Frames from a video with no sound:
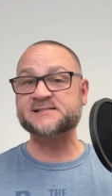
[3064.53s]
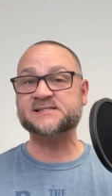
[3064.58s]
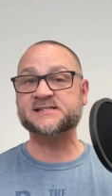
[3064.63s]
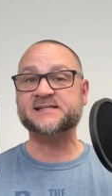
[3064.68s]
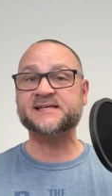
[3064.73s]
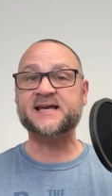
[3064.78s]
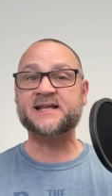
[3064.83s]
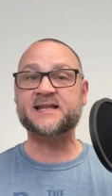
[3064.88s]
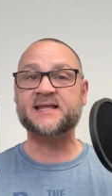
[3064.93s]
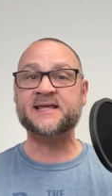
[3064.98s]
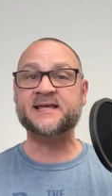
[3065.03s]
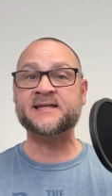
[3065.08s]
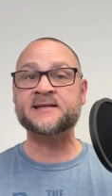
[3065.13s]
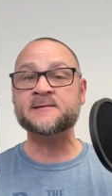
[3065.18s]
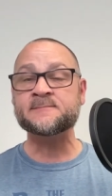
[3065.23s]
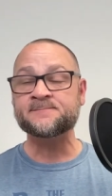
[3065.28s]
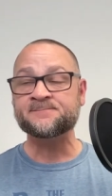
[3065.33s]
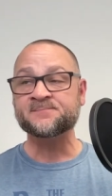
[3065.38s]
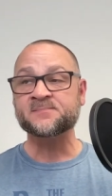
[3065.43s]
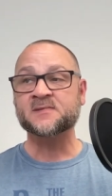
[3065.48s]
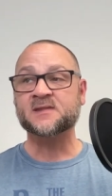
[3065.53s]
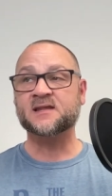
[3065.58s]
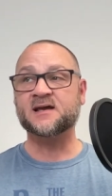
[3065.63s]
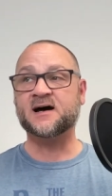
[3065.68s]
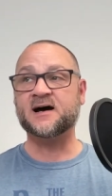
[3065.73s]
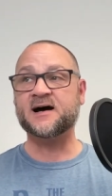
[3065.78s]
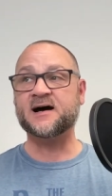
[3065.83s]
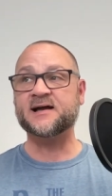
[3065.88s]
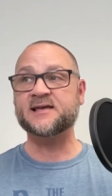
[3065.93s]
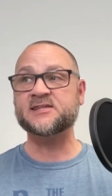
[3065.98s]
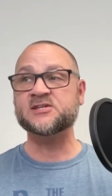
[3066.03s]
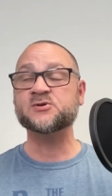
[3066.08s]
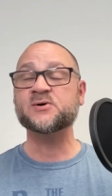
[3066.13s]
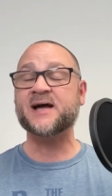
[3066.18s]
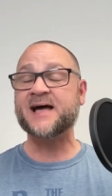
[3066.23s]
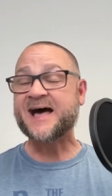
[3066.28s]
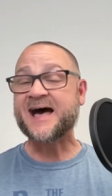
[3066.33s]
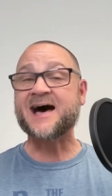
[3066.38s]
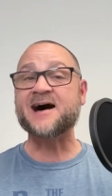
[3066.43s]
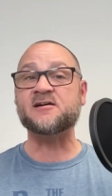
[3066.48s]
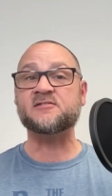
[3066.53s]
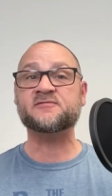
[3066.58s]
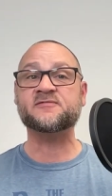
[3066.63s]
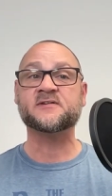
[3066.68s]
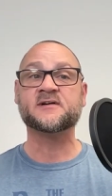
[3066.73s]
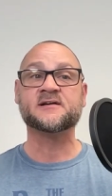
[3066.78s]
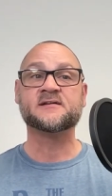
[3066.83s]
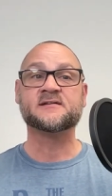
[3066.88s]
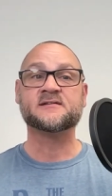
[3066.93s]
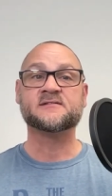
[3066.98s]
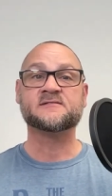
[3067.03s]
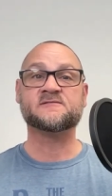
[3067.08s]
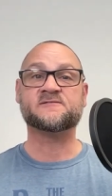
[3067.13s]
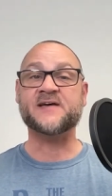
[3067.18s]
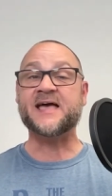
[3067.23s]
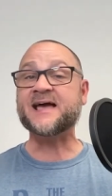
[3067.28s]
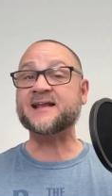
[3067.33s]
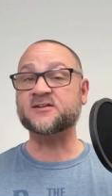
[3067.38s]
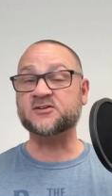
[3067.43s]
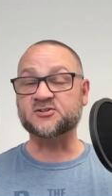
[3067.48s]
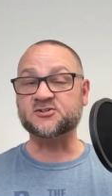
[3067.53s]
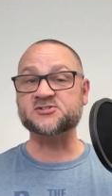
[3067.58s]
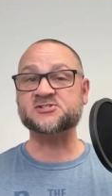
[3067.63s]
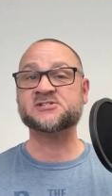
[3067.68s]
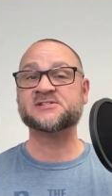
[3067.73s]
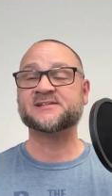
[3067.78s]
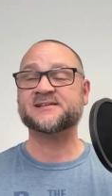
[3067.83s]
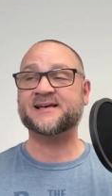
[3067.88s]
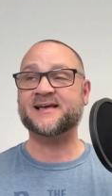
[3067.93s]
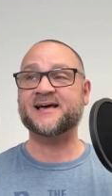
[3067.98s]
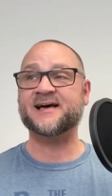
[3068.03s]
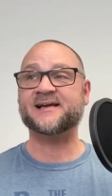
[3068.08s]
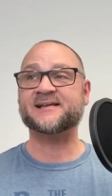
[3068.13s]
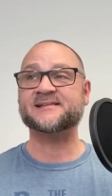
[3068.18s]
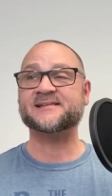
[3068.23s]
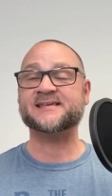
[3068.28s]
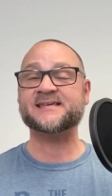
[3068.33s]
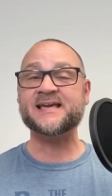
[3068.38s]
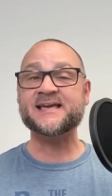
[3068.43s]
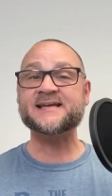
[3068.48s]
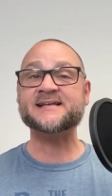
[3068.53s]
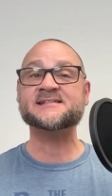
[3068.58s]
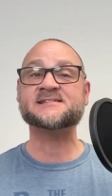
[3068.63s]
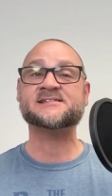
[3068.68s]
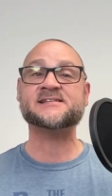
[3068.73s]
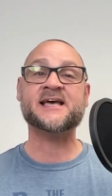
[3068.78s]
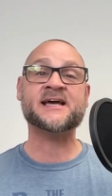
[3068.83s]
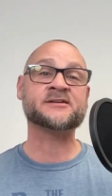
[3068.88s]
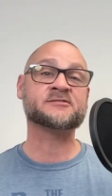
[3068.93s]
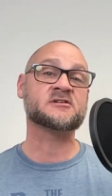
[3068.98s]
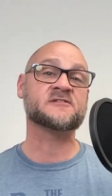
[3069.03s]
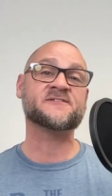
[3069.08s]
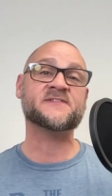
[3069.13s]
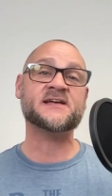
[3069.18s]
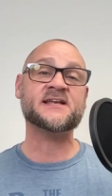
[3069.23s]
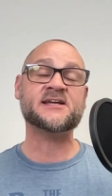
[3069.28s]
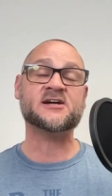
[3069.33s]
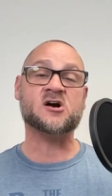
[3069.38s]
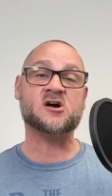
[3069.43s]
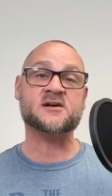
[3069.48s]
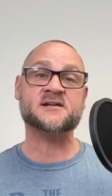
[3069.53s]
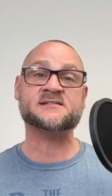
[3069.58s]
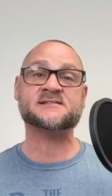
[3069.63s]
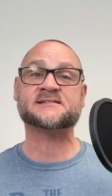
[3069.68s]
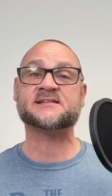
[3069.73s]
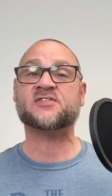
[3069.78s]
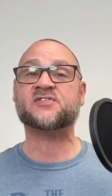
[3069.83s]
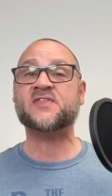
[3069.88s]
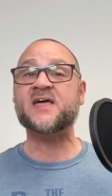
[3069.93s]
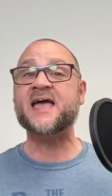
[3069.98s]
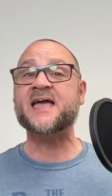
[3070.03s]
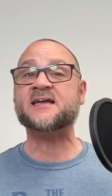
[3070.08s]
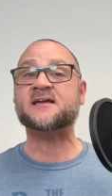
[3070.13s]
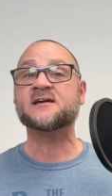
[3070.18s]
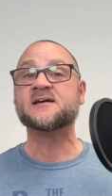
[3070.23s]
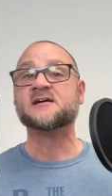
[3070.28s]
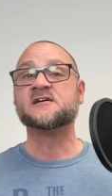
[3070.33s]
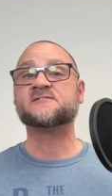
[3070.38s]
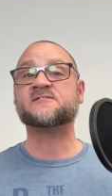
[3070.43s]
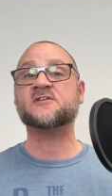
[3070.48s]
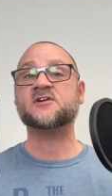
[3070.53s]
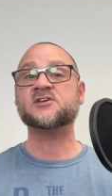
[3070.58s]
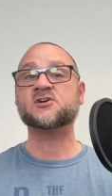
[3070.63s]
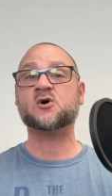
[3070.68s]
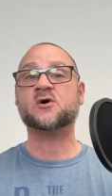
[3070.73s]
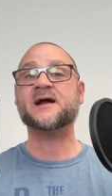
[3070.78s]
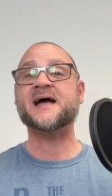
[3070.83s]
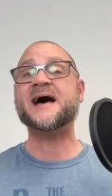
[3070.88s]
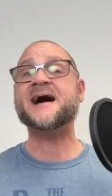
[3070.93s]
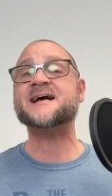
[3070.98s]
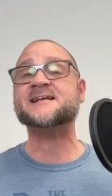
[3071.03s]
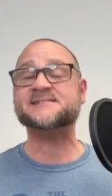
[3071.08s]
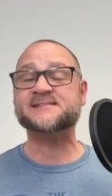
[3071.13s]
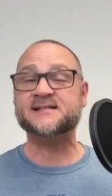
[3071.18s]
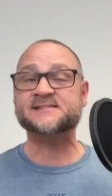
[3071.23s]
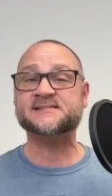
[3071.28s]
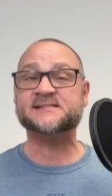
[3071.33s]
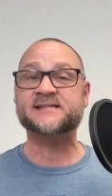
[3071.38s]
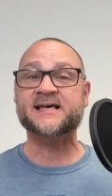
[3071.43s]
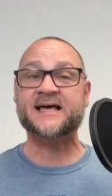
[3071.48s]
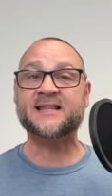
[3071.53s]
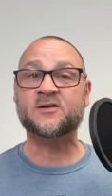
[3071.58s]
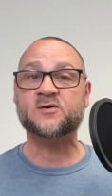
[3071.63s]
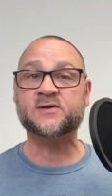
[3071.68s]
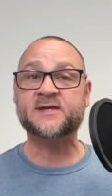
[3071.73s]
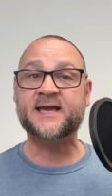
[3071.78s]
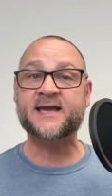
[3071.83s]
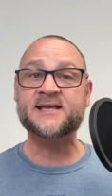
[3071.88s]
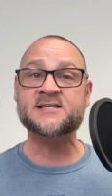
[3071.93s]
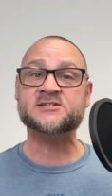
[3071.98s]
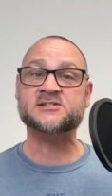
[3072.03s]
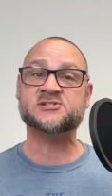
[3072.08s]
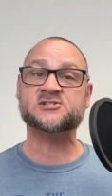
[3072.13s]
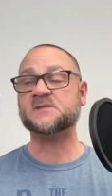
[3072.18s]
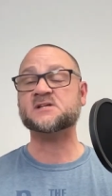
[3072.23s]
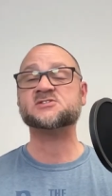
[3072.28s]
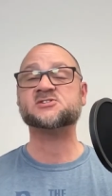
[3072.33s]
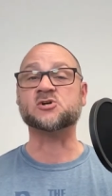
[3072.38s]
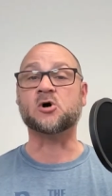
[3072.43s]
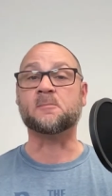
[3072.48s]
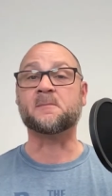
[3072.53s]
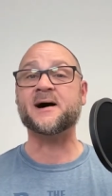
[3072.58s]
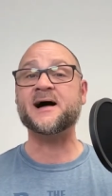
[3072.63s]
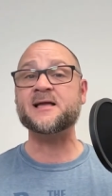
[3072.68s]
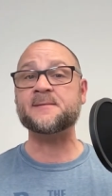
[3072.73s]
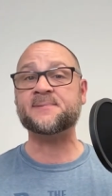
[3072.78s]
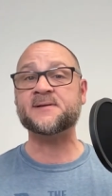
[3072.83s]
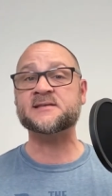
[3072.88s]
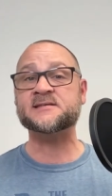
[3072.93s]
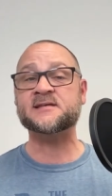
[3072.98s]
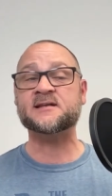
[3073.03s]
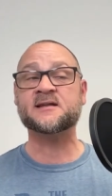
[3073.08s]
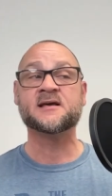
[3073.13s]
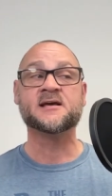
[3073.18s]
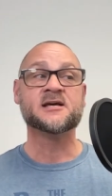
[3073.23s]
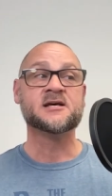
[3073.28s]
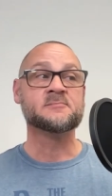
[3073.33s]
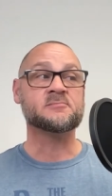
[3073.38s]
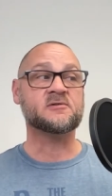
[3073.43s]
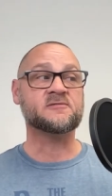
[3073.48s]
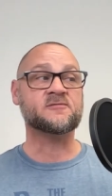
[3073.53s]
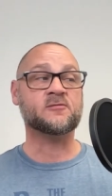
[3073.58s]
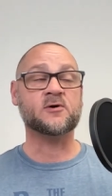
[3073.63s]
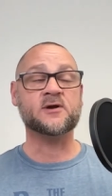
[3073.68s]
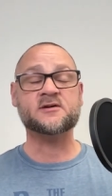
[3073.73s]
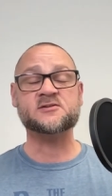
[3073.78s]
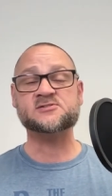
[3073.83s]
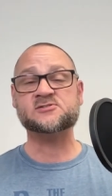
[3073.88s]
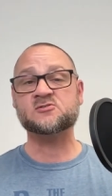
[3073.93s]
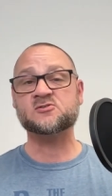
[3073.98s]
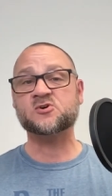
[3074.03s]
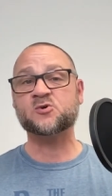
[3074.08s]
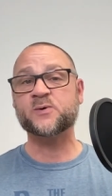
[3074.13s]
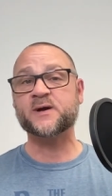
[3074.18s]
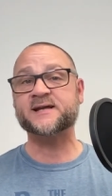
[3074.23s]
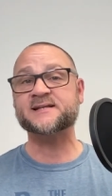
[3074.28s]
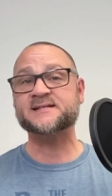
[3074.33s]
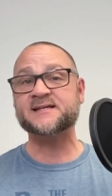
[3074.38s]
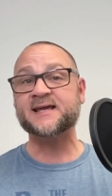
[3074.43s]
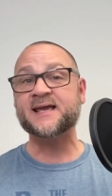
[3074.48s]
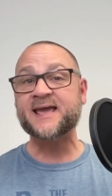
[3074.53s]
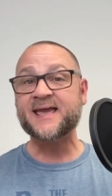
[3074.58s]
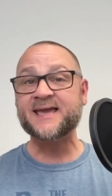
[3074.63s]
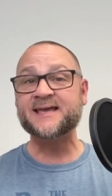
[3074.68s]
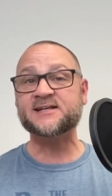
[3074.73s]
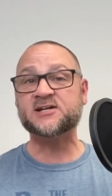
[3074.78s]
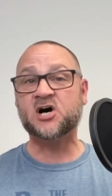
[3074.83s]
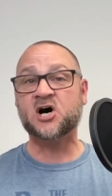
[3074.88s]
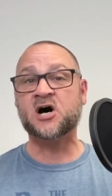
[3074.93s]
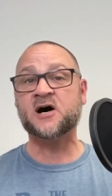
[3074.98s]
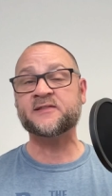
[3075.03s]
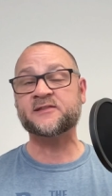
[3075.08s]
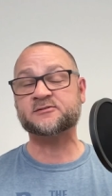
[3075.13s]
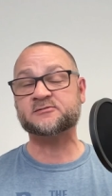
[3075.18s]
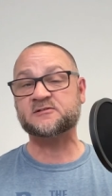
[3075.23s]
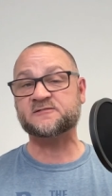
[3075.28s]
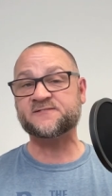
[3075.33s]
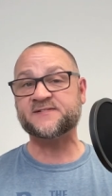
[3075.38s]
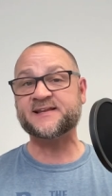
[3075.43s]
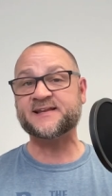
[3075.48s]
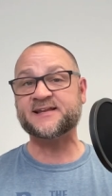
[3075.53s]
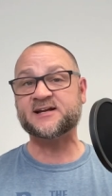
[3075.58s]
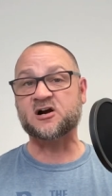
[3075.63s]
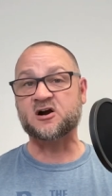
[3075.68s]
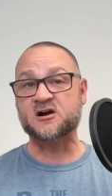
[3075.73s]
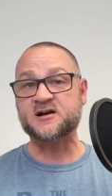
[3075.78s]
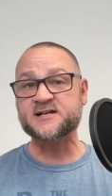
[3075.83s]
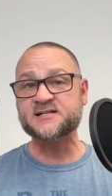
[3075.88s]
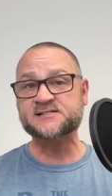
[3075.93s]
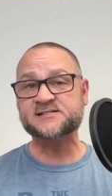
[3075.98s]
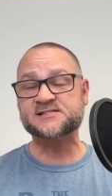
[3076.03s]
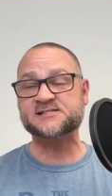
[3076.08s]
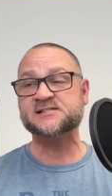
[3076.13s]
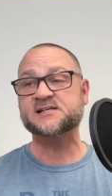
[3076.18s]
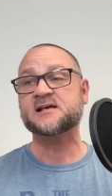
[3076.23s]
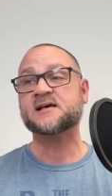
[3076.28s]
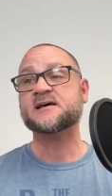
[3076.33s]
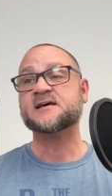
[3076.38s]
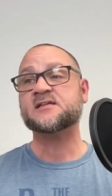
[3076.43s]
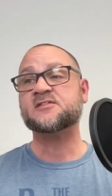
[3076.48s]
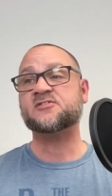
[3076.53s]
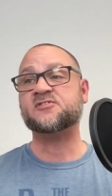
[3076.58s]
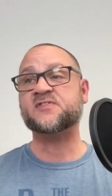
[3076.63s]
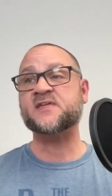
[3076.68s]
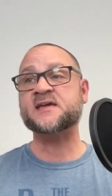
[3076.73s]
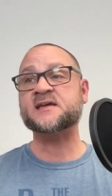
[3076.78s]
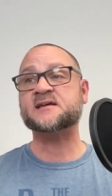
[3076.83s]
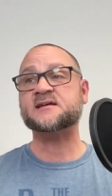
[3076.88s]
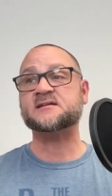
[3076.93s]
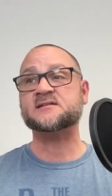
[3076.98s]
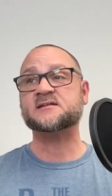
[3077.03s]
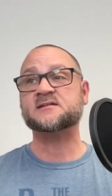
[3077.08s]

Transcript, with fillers: to get in, uh, you have vandals, kids, and graffiti artists to thank for your access to that location. So my opinion, before you're so quick to hate on the graffiti artists, think